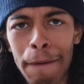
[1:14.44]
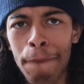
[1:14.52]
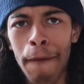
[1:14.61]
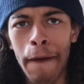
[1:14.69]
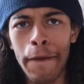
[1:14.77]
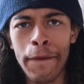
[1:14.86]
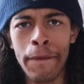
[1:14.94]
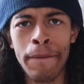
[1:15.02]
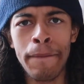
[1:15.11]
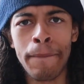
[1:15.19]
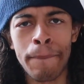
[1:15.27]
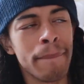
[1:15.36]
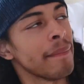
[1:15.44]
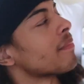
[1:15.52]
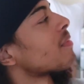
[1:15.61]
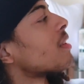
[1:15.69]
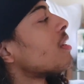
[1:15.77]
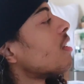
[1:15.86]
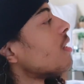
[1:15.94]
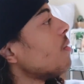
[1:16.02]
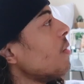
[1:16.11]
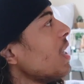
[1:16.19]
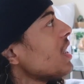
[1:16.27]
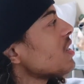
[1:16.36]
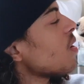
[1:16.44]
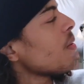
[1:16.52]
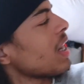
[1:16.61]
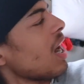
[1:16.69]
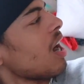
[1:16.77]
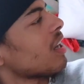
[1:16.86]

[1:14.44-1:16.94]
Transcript: don't like this what is going